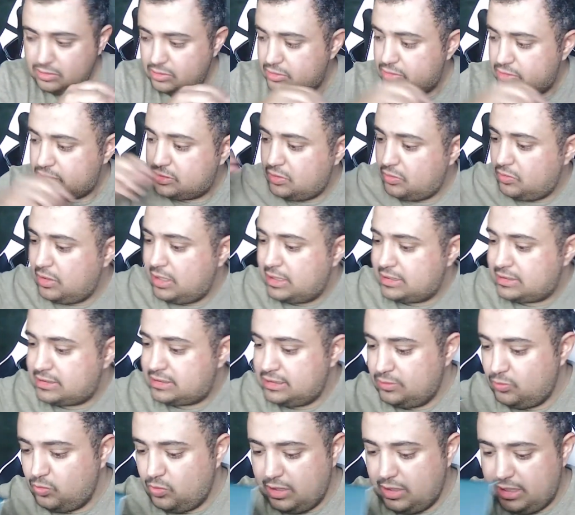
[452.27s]
So let's
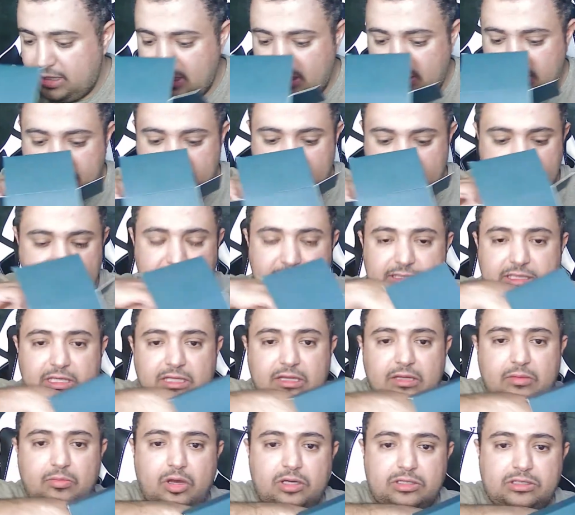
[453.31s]
see what else is inside
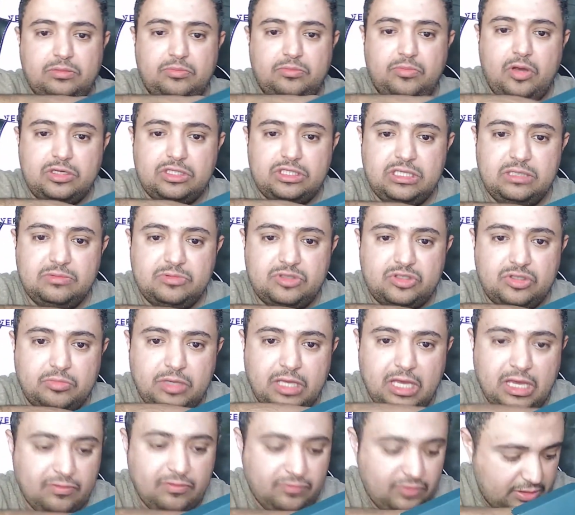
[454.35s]
the box. The box seems to be
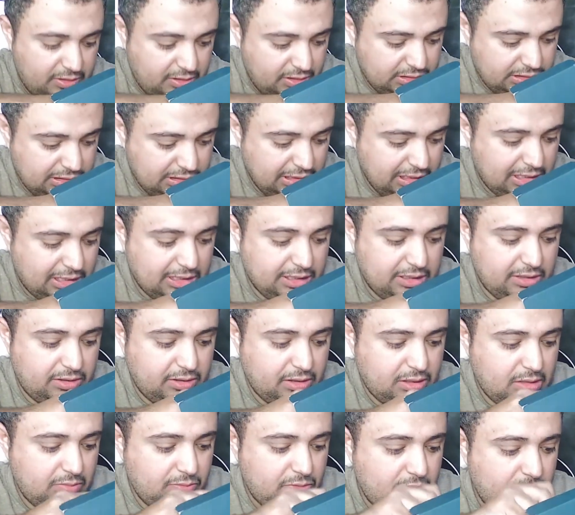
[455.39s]
heavy. Is there like another camera?